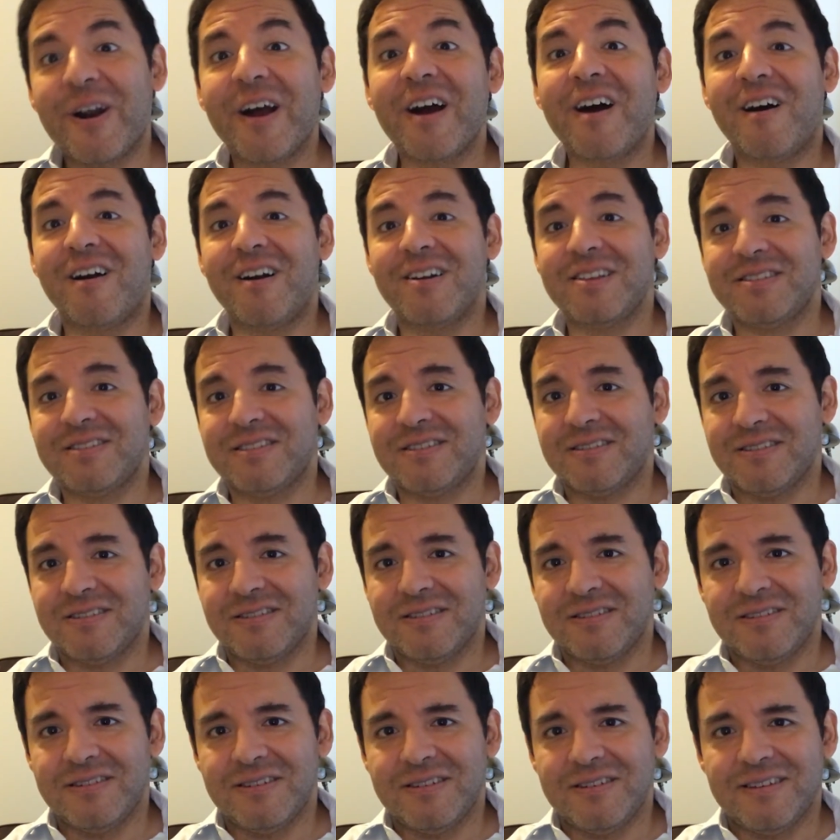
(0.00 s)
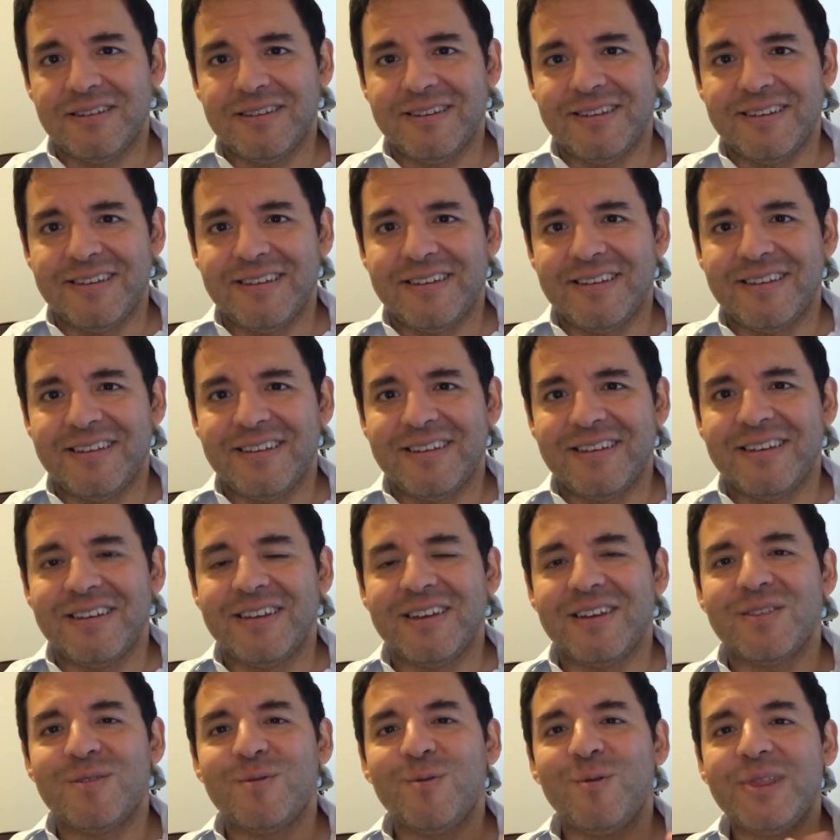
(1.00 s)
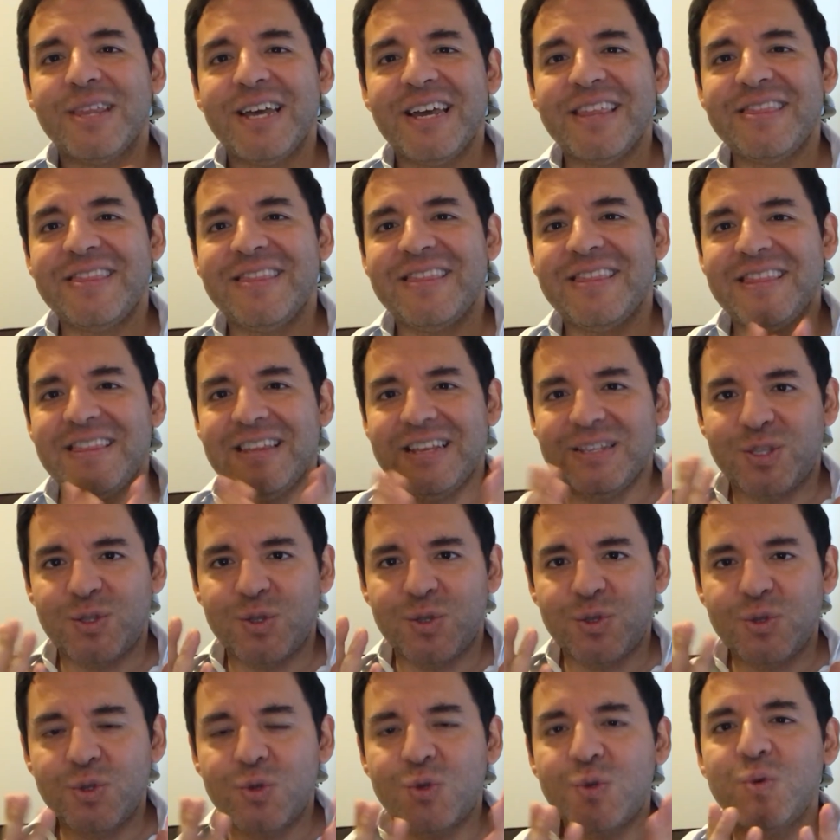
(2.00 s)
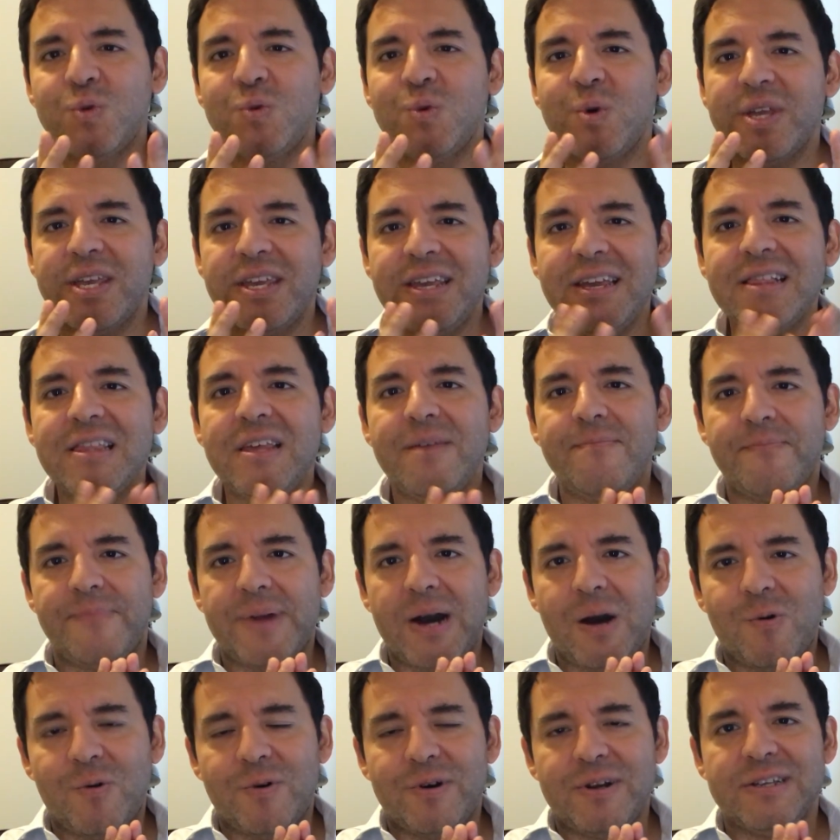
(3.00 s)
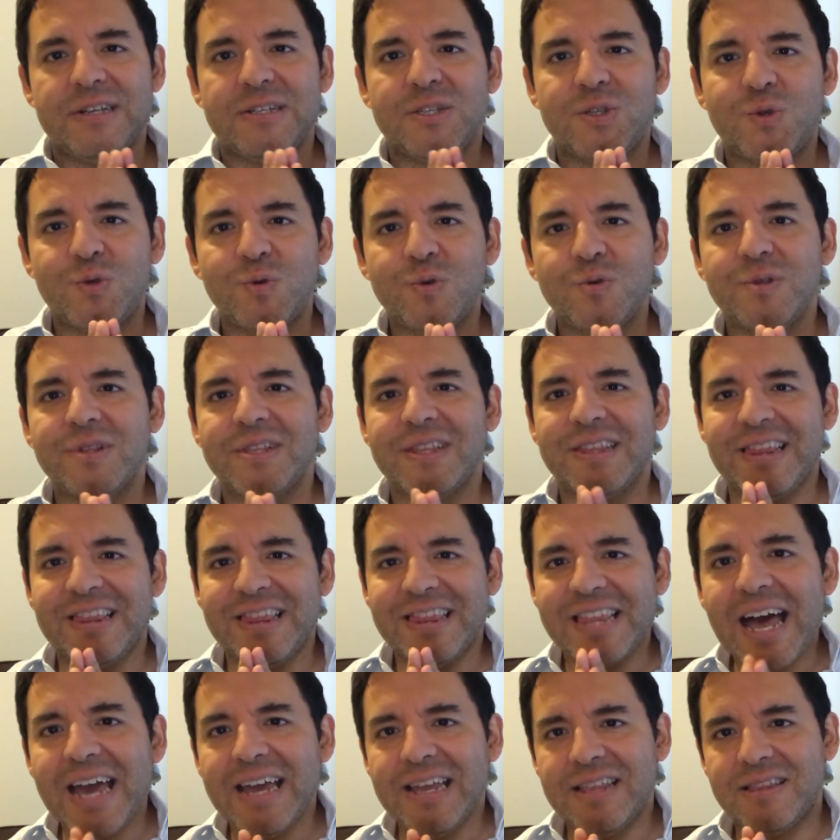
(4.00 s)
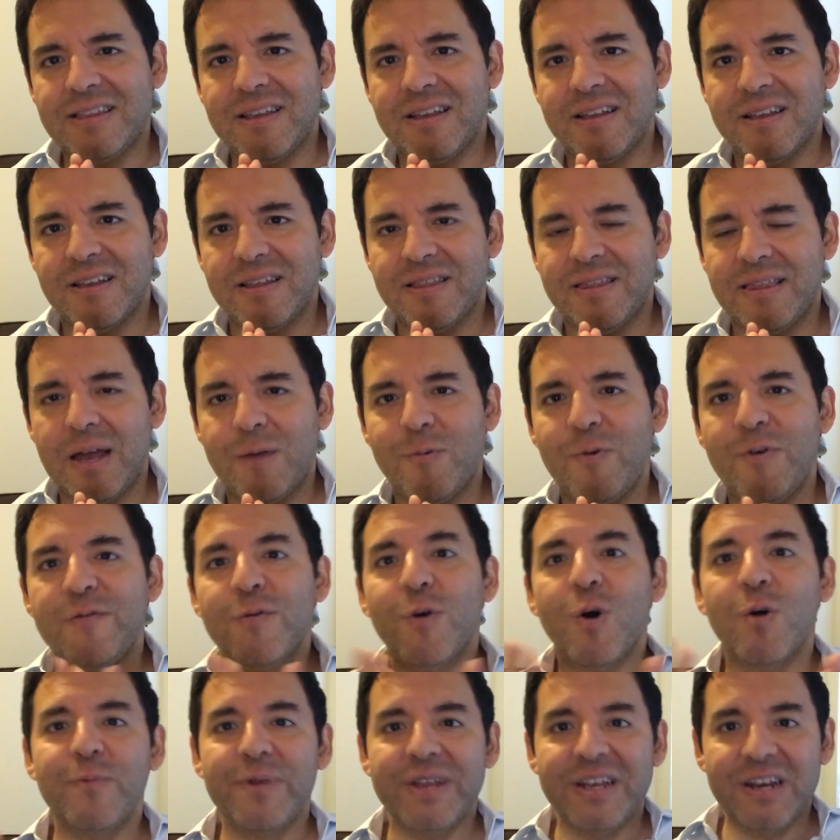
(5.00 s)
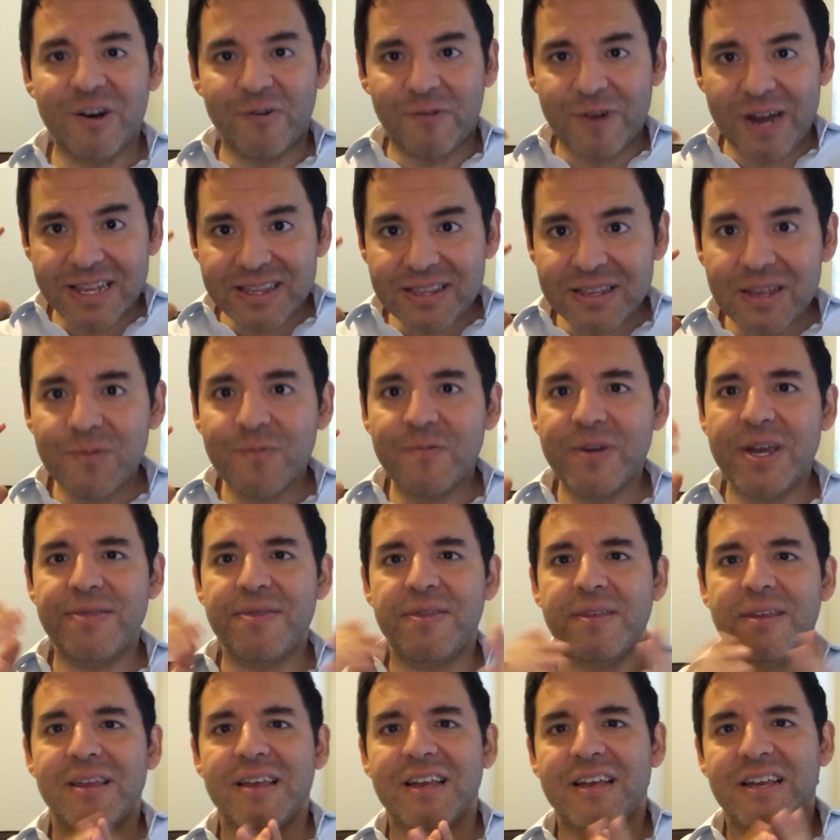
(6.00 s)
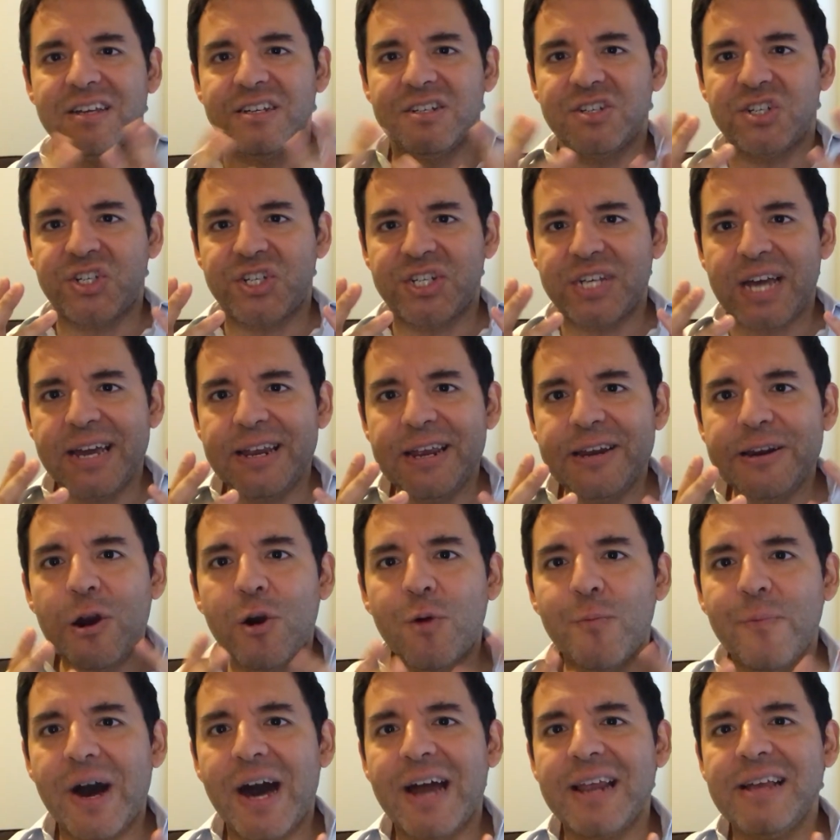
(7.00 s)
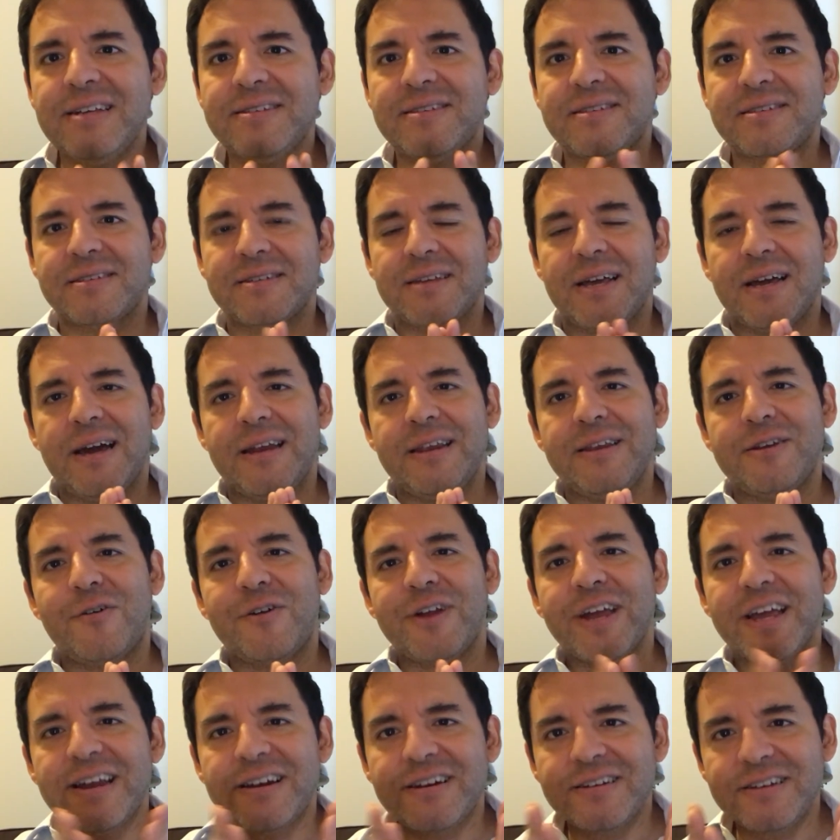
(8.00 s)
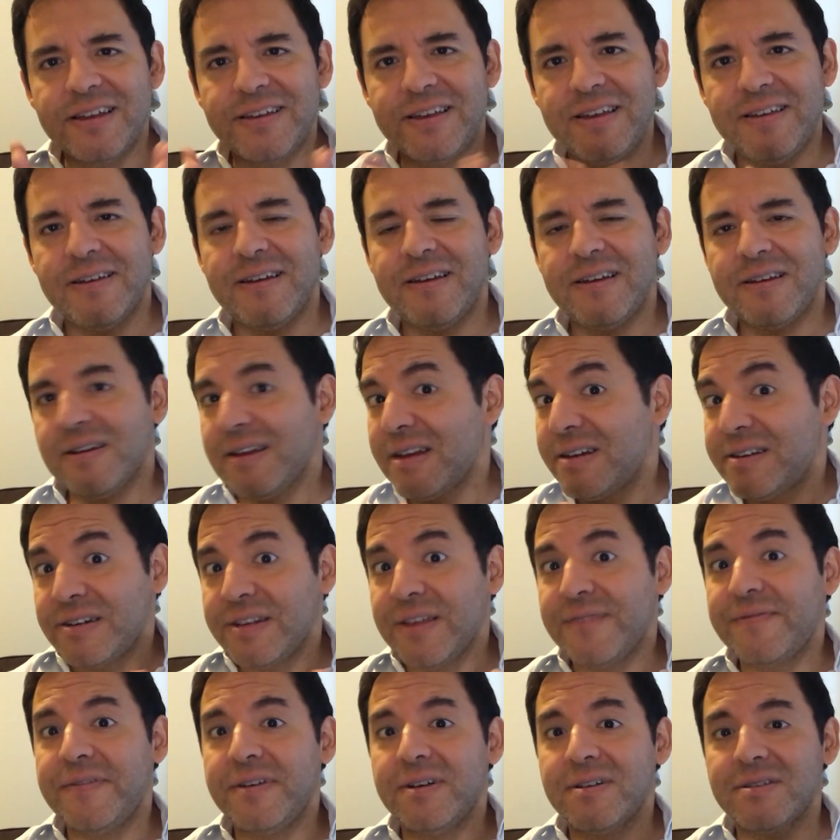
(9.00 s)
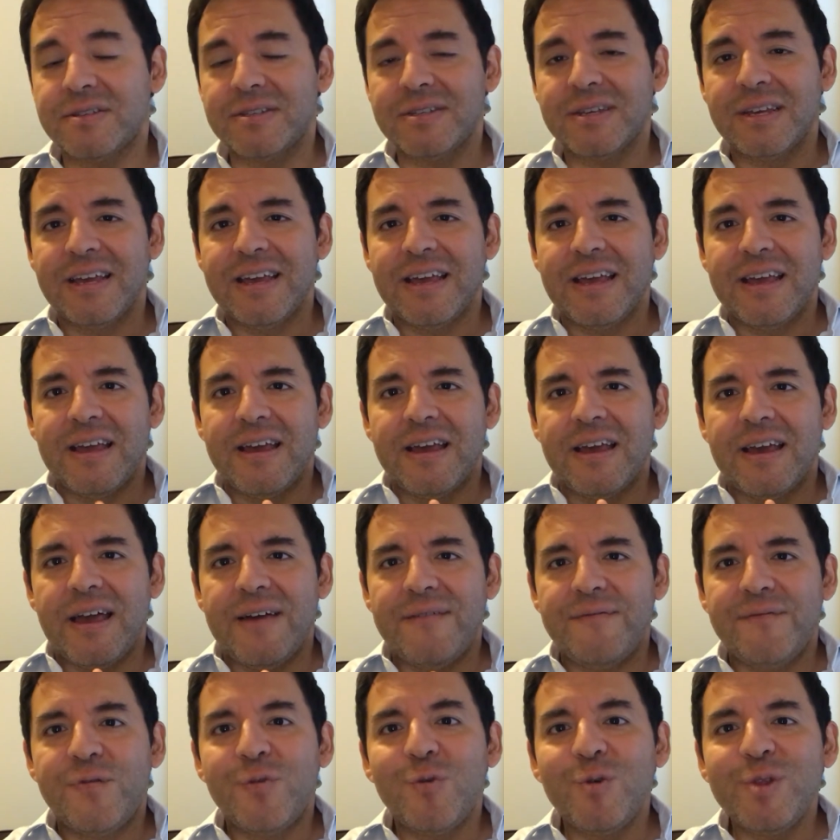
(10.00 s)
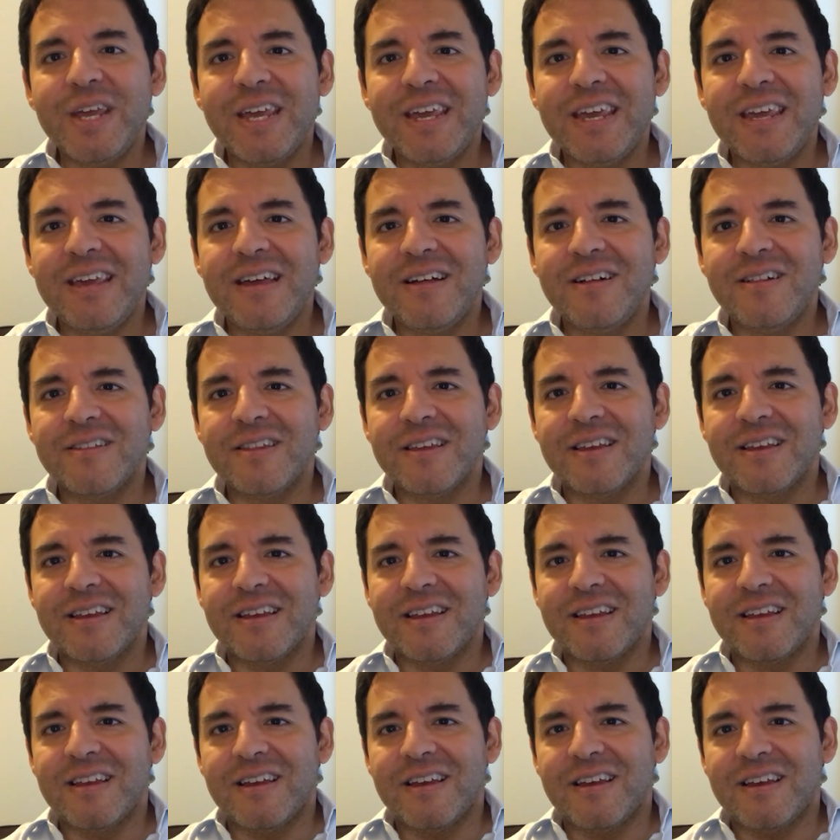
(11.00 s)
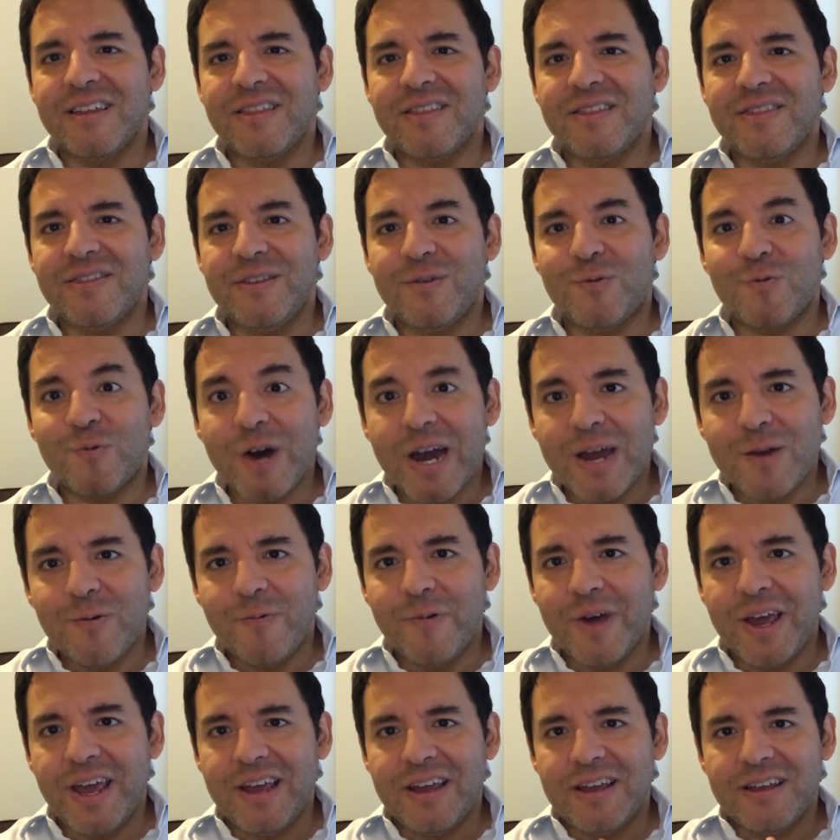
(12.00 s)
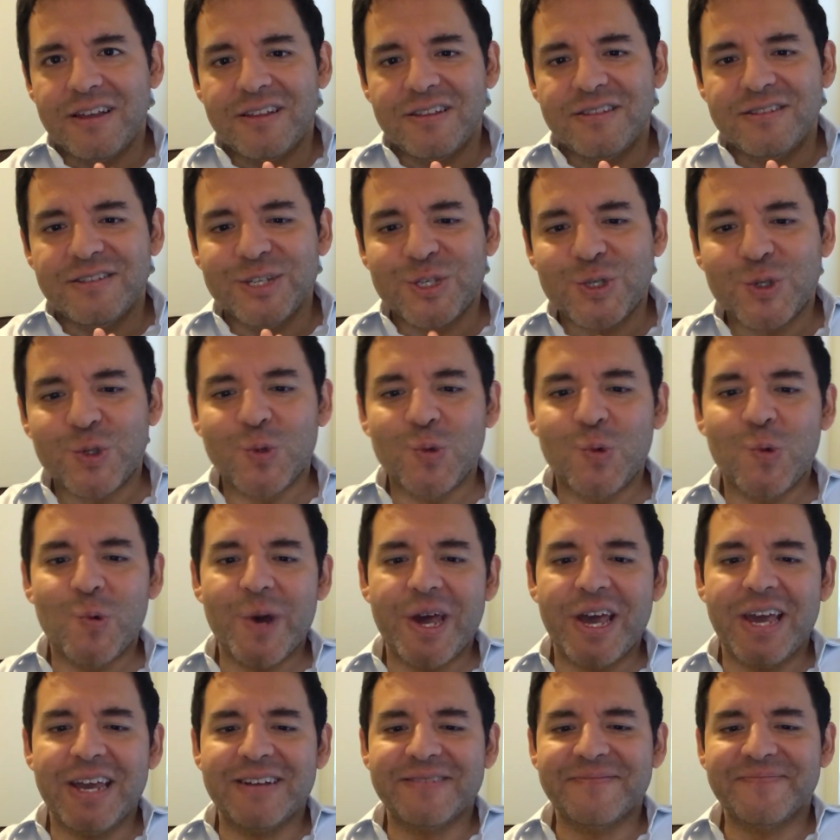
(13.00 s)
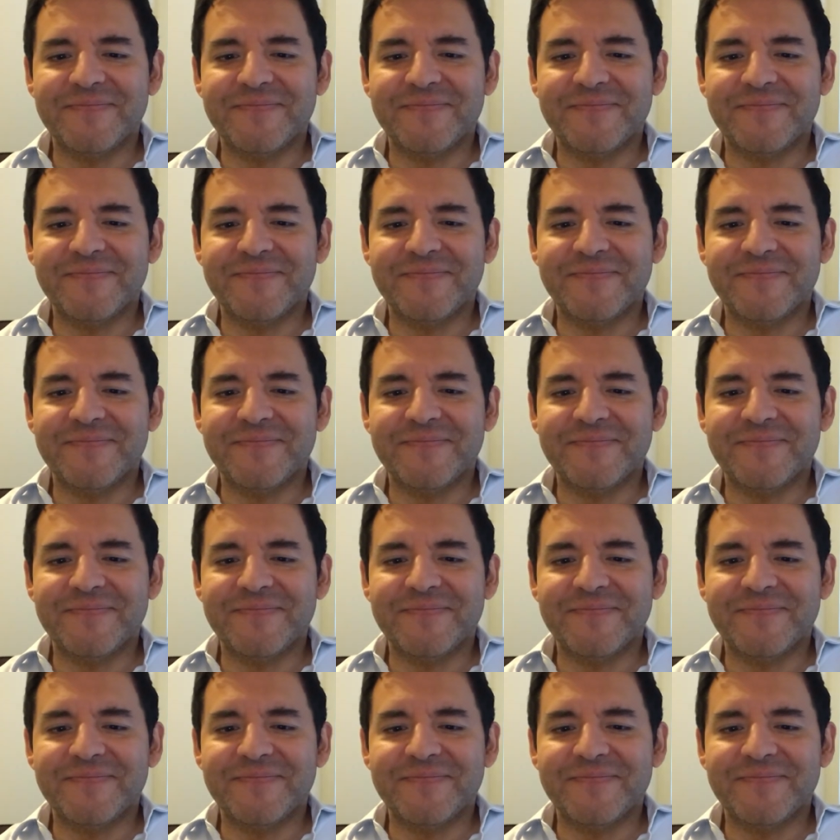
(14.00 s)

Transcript: our hearts, to let the true healing power and the true light that we've all been granted with shine in our bodies and in our energy fields, and fully heal the right way, the true way.